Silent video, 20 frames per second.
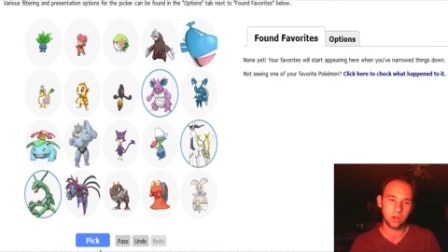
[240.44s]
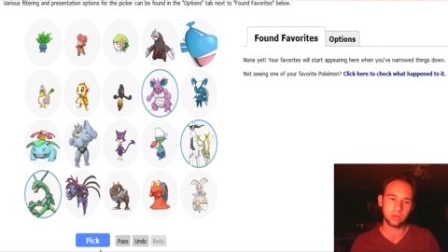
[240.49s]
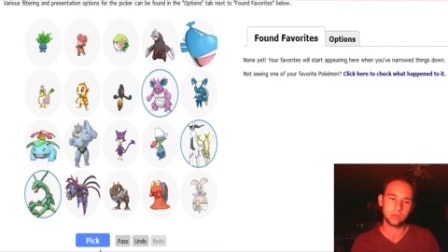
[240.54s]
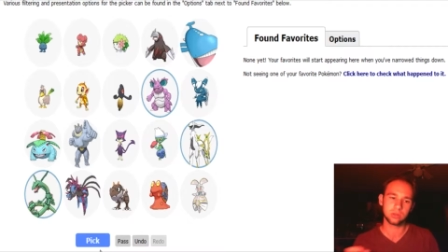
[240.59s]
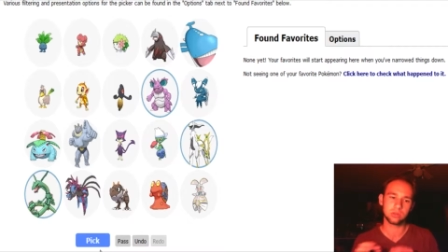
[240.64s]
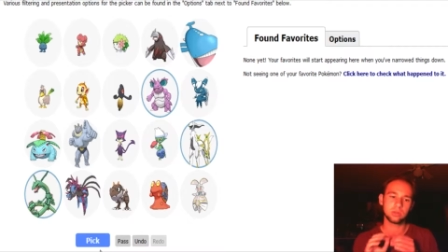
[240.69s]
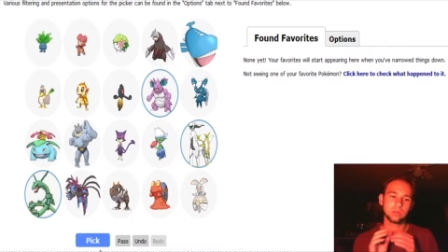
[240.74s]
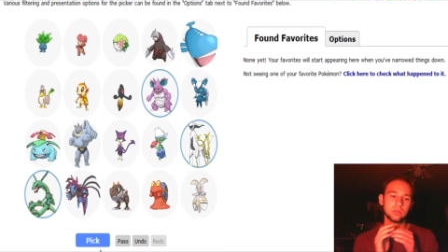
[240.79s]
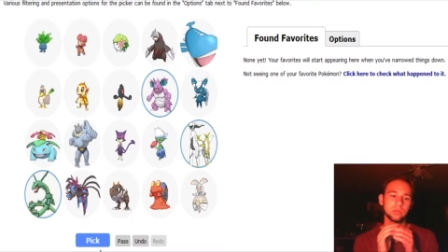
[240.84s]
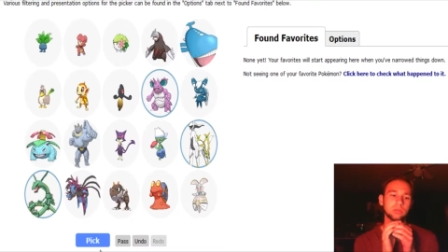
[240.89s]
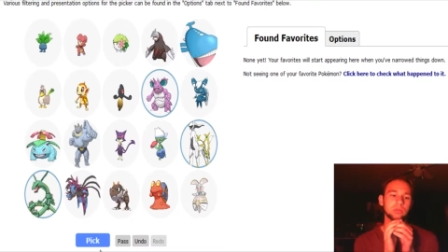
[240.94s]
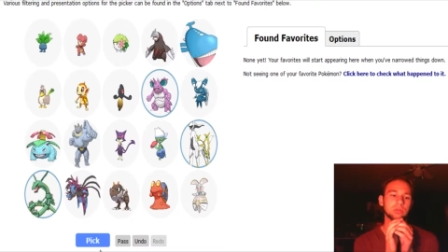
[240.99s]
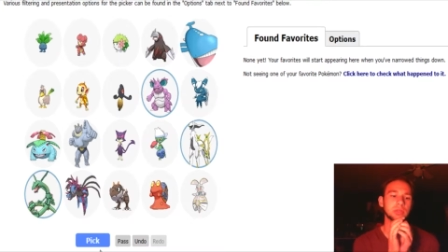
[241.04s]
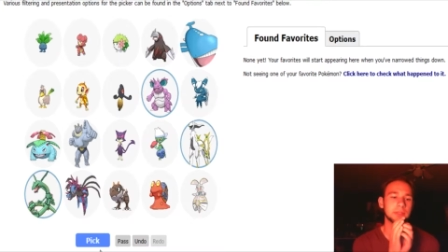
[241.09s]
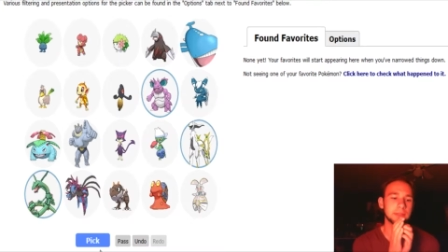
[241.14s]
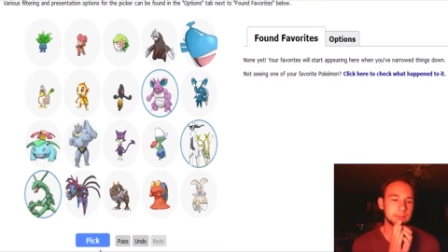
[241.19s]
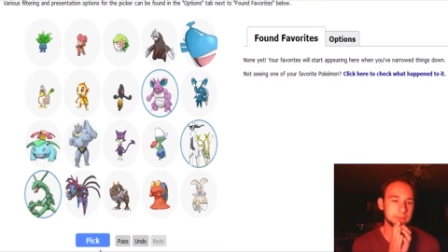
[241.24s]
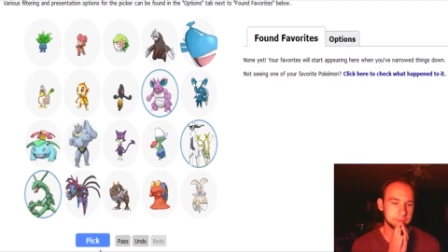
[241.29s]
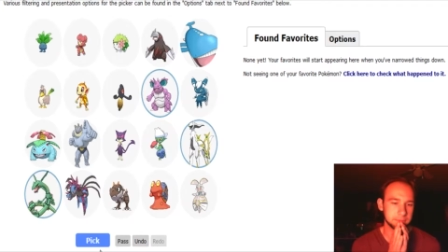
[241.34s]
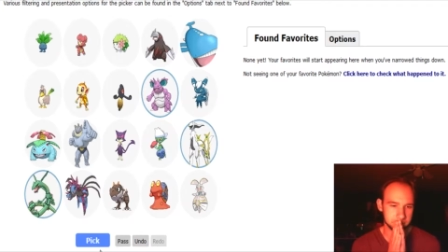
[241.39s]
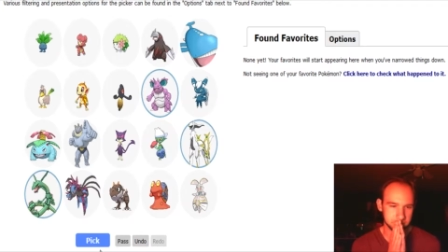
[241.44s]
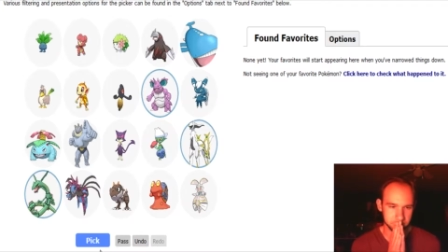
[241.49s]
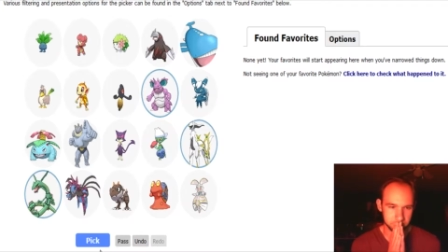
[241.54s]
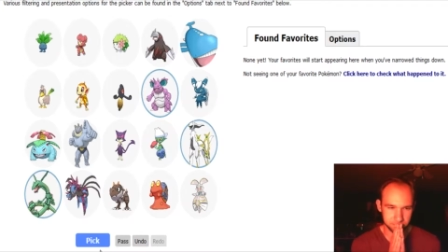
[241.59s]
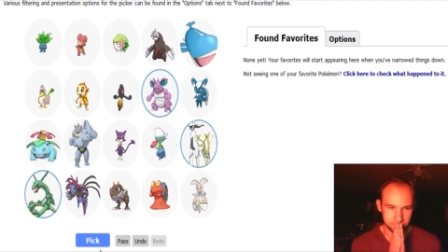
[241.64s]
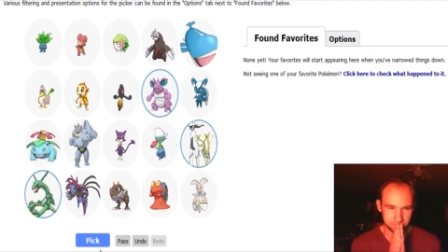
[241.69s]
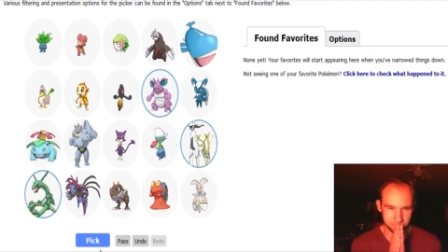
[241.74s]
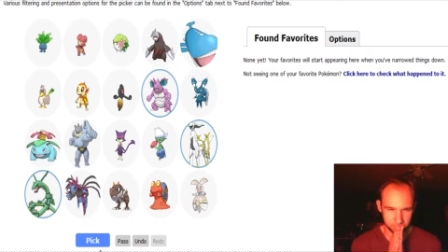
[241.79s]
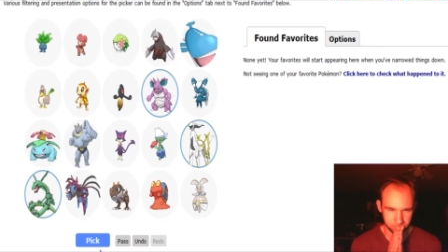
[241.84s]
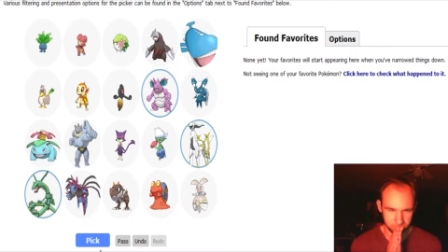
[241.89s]
Ooh,
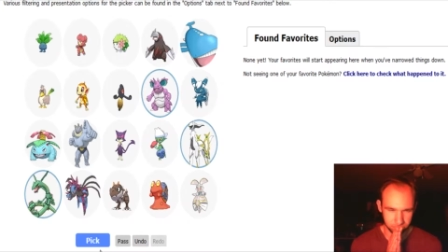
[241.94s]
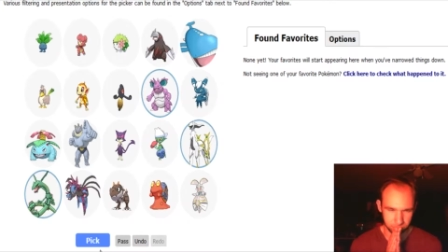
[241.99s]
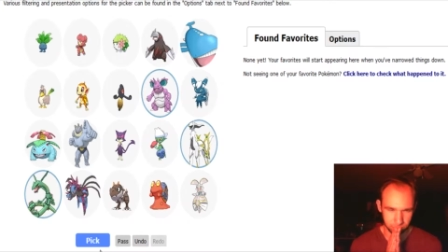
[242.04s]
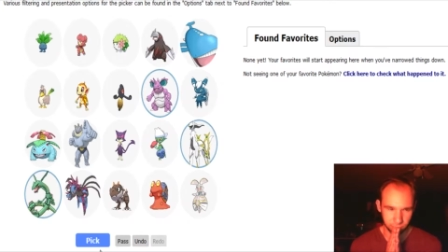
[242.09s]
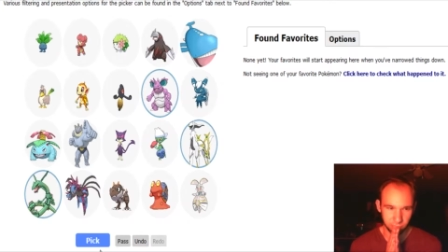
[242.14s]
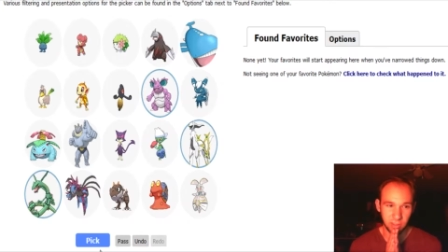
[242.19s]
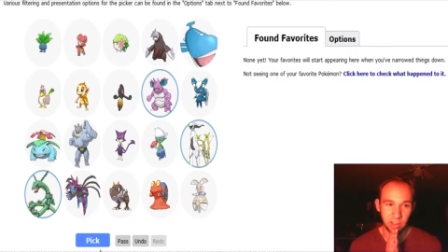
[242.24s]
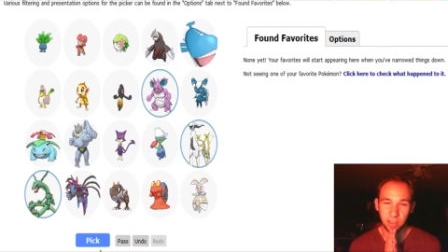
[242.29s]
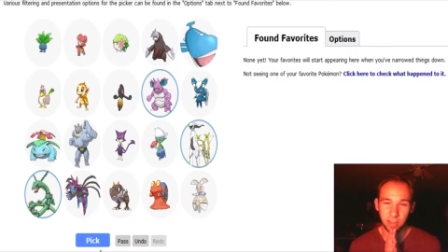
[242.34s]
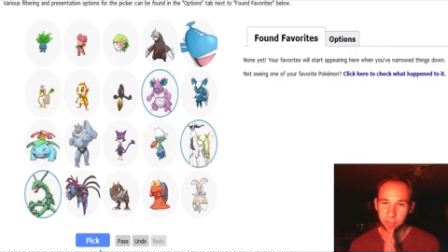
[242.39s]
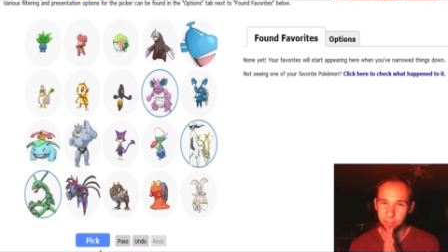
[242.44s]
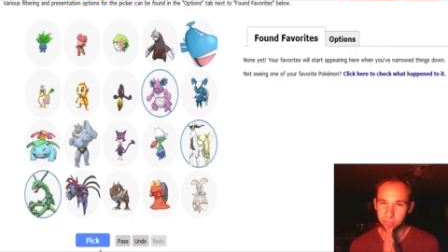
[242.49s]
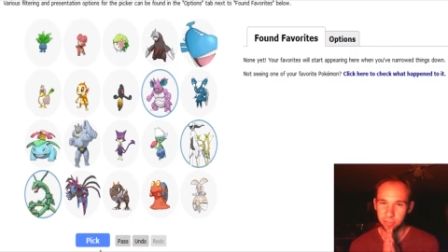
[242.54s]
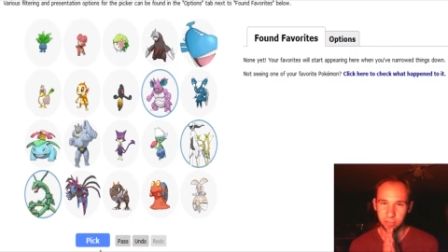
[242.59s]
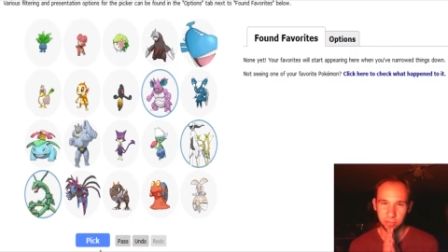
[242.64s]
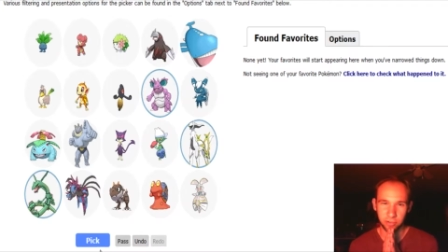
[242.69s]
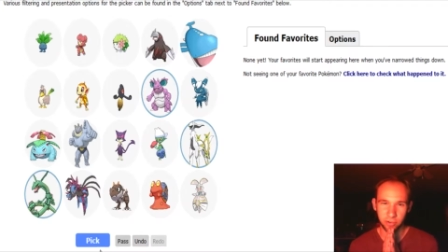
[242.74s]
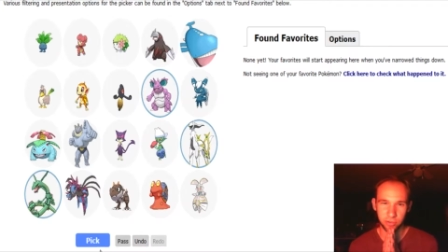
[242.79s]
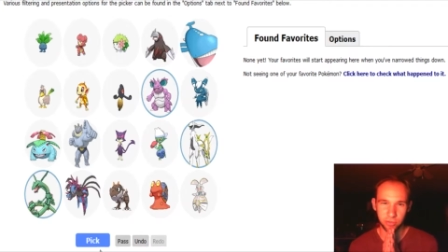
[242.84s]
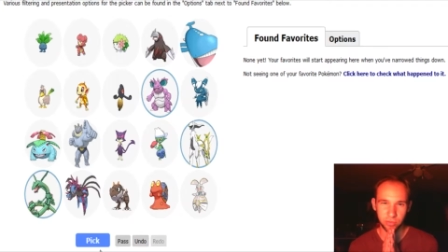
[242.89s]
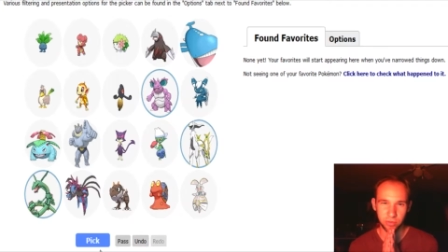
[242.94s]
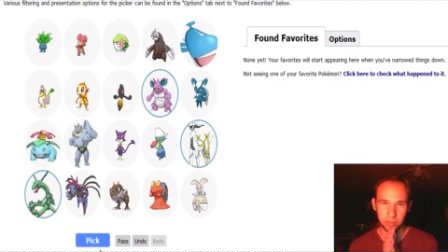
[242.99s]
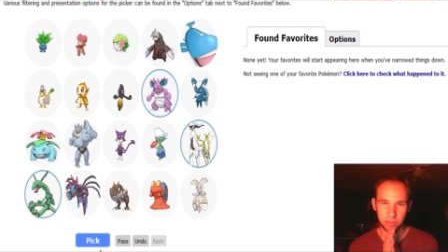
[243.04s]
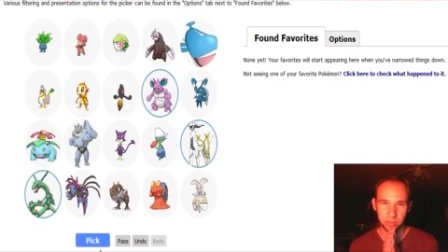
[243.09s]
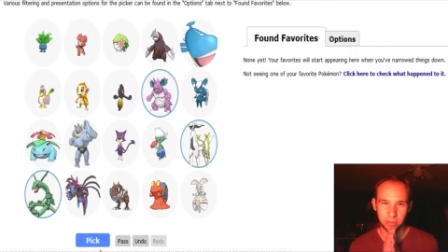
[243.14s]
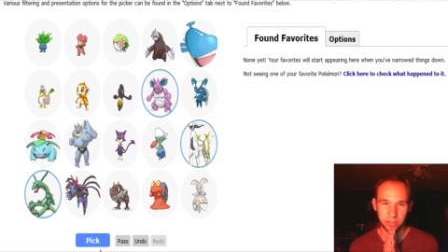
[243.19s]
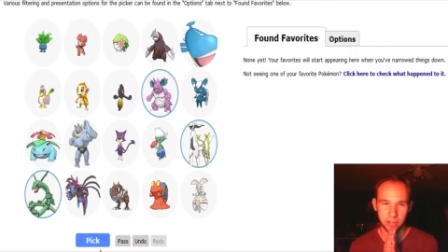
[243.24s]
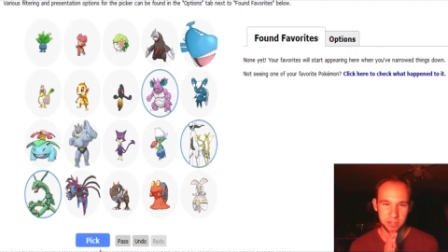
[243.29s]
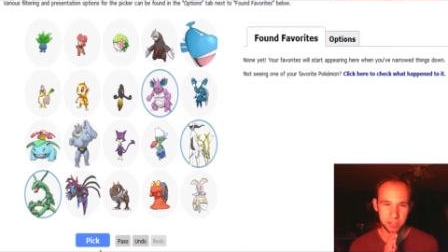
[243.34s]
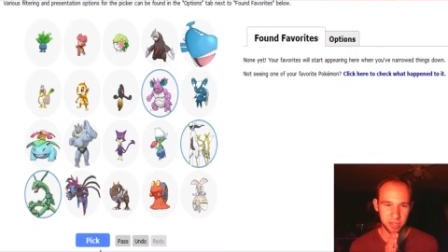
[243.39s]
the, the first real
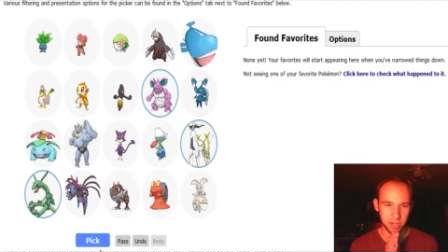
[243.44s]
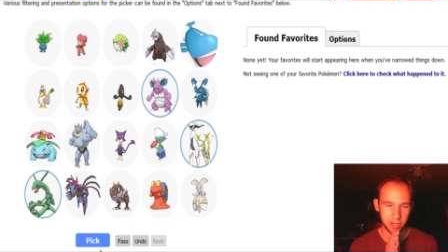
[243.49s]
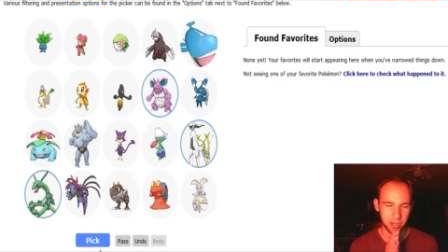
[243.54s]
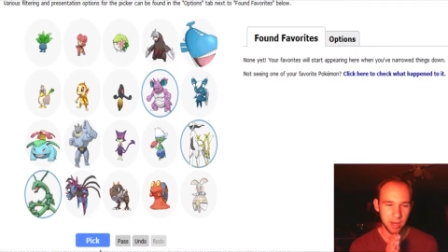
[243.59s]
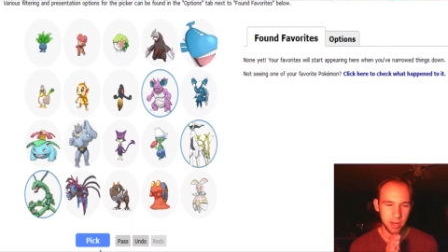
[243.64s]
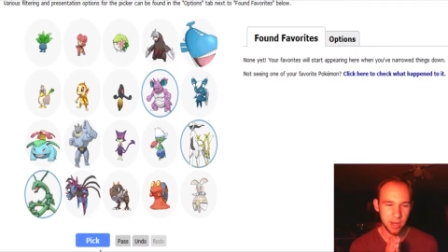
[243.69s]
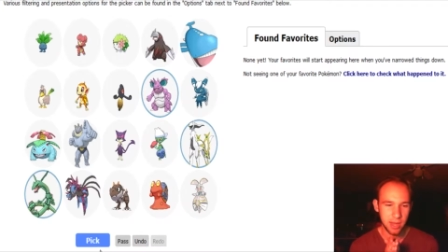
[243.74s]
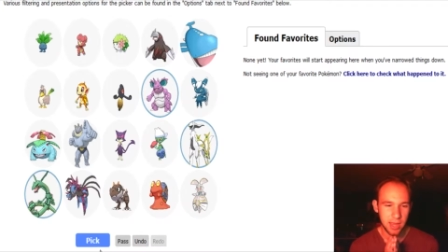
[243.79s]
decision here.